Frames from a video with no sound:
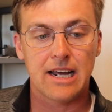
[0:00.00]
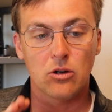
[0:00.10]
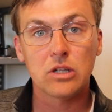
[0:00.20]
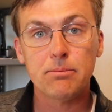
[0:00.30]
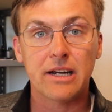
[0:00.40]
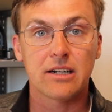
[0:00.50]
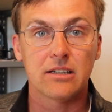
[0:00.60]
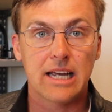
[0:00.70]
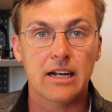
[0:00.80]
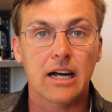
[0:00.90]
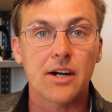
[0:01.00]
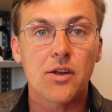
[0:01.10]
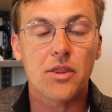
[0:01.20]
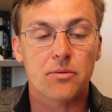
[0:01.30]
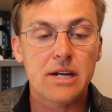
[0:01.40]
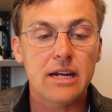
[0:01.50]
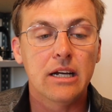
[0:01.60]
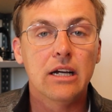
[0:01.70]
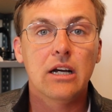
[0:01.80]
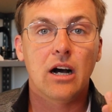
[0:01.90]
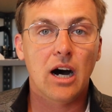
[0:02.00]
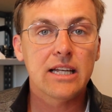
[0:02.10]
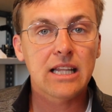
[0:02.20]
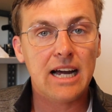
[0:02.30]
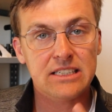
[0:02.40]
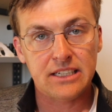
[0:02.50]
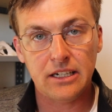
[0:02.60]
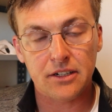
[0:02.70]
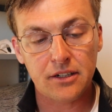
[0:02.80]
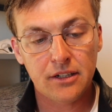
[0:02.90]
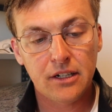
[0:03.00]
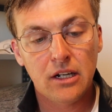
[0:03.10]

Not only am I going to land on 3 unlocked gear,